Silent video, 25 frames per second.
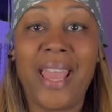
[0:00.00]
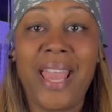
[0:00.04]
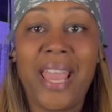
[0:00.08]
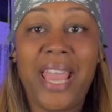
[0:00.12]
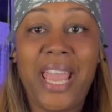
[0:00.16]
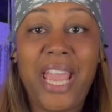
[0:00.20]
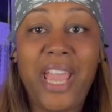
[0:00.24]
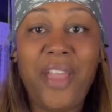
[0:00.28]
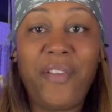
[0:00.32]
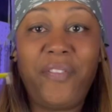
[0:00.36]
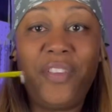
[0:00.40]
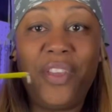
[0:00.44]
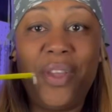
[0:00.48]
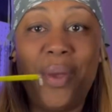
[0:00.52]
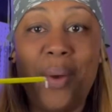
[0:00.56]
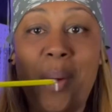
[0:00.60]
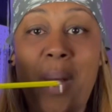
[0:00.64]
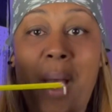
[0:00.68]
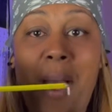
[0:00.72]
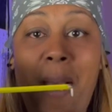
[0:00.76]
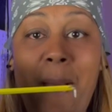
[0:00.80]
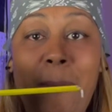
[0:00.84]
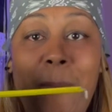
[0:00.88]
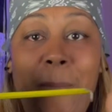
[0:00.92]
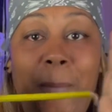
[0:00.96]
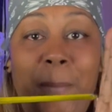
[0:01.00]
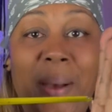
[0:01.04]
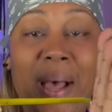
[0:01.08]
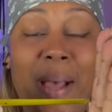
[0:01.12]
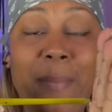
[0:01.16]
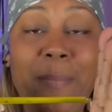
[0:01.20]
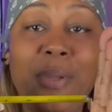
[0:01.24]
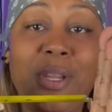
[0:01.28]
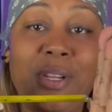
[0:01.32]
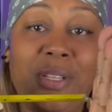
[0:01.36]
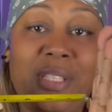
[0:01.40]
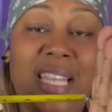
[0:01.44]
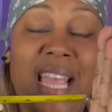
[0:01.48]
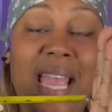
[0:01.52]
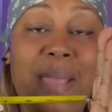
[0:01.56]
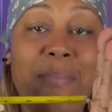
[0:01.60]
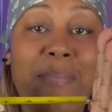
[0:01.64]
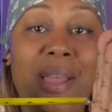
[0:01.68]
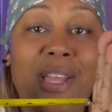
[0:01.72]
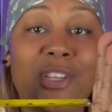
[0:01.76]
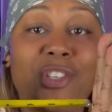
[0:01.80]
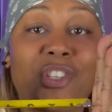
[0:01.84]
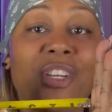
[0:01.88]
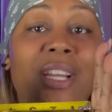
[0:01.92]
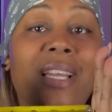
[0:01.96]
if you bump your tape
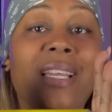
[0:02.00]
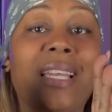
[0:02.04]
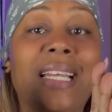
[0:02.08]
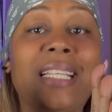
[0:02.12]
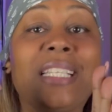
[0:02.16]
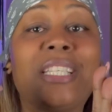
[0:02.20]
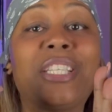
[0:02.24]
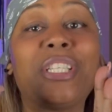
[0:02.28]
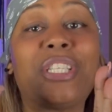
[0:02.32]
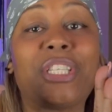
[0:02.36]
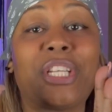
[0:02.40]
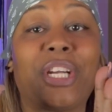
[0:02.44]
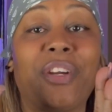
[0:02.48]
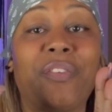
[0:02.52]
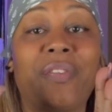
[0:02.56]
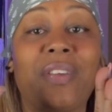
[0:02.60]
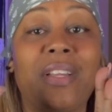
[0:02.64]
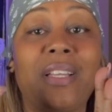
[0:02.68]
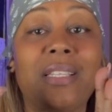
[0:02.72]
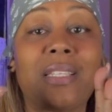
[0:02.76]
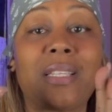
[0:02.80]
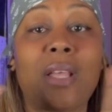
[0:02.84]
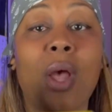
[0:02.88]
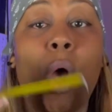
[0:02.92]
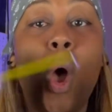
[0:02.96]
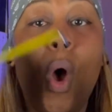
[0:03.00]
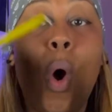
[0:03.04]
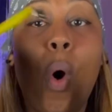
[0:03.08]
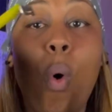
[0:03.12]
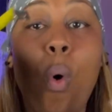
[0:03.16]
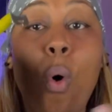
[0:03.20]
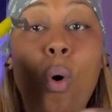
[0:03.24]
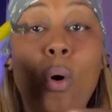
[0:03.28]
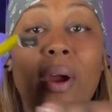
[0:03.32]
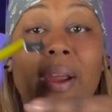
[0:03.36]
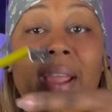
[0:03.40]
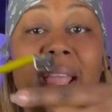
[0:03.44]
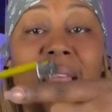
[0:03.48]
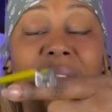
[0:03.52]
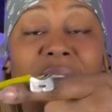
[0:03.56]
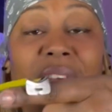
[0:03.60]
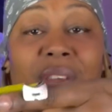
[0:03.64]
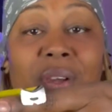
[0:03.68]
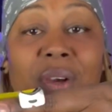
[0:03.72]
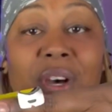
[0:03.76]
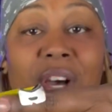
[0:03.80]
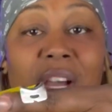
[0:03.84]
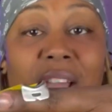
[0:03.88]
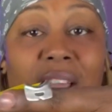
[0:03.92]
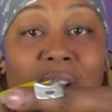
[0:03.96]
measure against the surface, or if
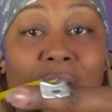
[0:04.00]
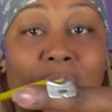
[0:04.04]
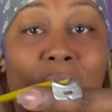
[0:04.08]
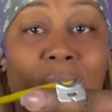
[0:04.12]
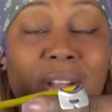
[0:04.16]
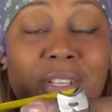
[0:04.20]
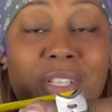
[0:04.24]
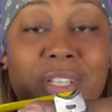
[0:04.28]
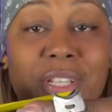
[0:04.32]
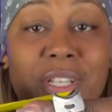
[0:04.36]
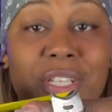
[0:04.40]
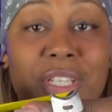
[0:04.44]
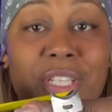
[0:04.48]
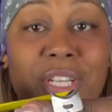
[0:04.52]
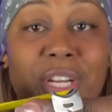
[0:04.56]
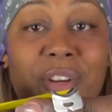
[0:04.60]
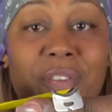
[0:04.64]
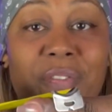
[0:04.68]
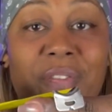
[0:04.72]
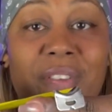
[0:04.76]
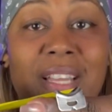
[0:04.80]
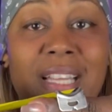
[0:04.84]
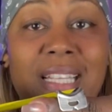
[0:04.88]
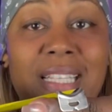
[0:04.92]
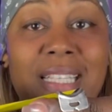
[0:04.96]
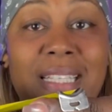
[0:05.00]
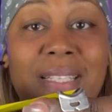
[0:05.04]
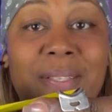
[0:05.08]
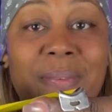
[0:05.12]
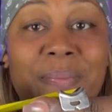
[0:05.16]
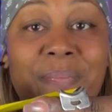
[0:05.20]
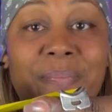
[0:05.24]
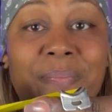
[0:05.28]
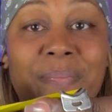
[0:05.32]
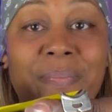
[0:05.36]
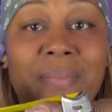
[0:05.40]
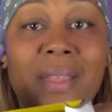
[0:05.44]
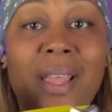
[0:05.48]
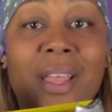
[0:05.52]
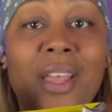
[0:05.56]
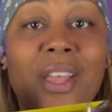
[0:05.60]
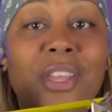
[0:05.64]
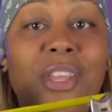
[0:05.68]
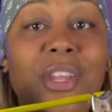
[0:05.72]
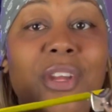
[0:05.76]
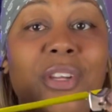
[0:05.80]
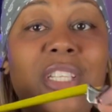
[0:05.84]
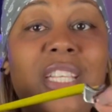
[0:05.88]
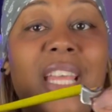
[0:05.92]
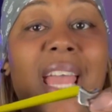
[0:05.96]
you hook it onto the surface,
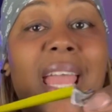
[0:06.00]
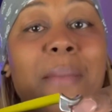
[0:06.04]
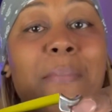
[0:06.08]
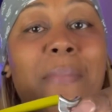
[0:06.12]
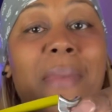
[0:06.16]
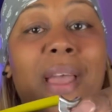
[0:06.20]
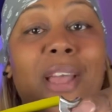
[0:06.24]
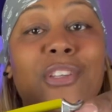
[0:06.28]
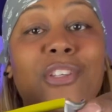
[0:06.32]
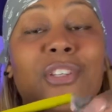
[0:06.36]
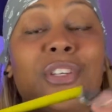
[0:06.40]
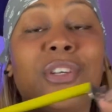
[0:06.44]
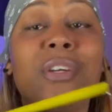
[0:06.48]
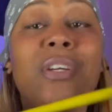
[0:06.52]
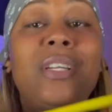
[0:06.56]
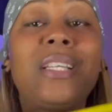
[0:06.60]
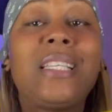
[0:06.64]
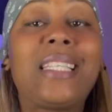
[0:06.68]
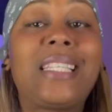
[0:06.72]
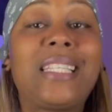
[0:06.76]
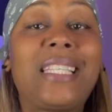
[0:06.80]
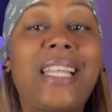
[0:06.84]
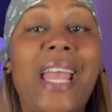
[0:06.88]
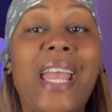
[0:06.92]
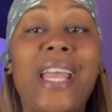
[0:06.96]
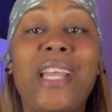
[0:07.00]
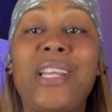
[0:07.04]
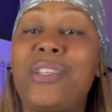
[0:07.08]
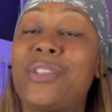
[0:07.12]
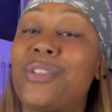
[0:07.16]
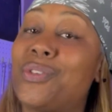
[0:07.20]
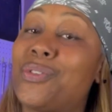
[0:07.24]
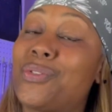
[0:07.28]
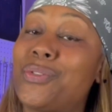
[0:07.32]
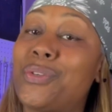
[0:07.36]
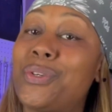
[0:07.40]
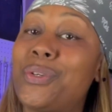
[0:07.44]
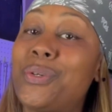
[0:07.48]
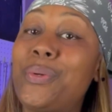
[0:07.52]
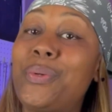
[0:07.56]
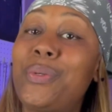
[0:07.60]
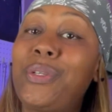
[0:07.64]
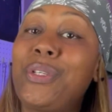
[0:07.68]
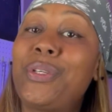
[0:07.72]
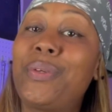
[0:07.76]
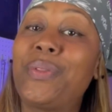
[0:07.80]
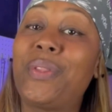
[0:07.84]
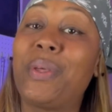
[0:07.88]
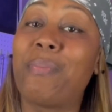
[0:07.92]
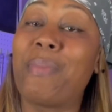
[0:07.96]
your tape measure stays true
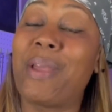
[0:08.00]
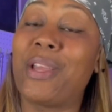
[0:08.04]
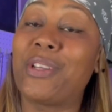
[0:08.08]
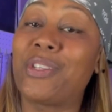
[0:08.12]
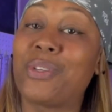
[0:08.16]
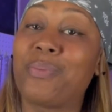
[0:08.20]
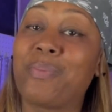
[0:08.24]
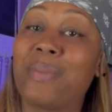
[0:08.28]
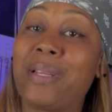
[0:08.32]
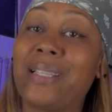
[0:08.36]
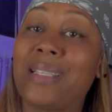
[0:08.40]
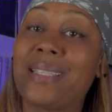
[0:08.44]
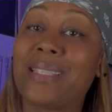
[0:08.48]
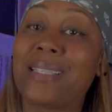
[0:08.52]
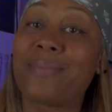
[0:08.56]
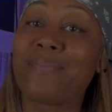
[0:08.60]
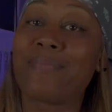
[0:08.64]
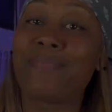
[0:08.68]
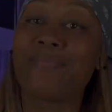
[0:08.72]
to the measurements.